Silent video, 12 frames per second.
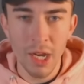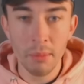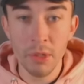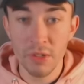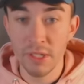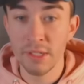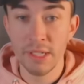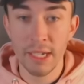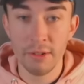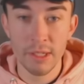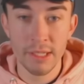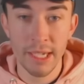I'm not going to sit
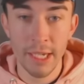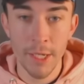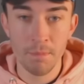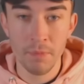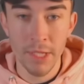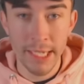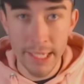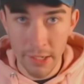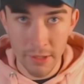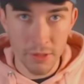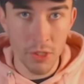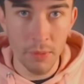here and say he
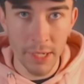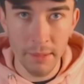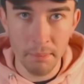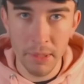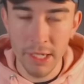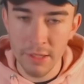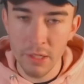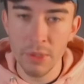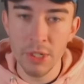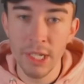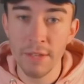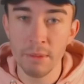can't do it, but I think we
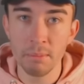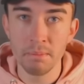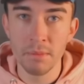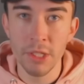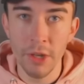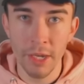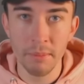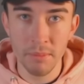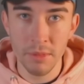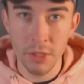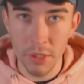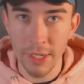should give him time
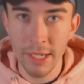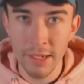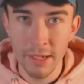to do it.